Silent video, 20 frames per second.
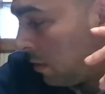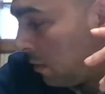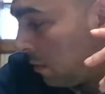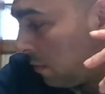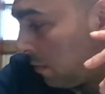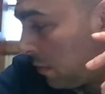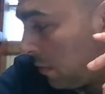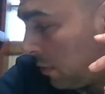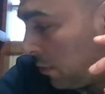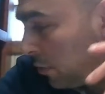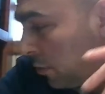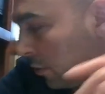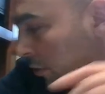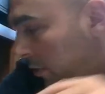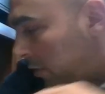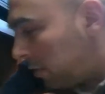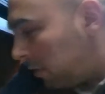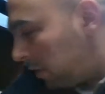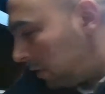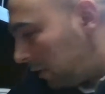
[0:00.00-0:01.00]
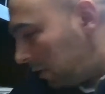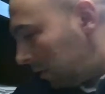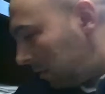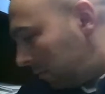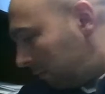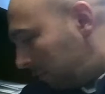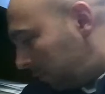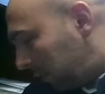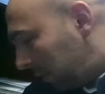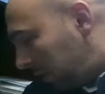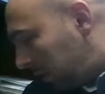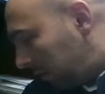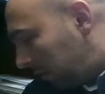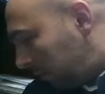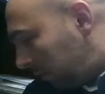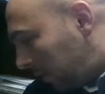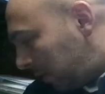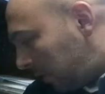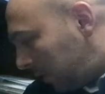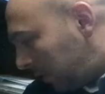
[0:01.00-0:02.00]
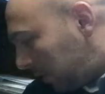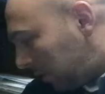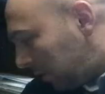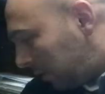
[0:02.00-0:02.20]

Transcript: we should be ready to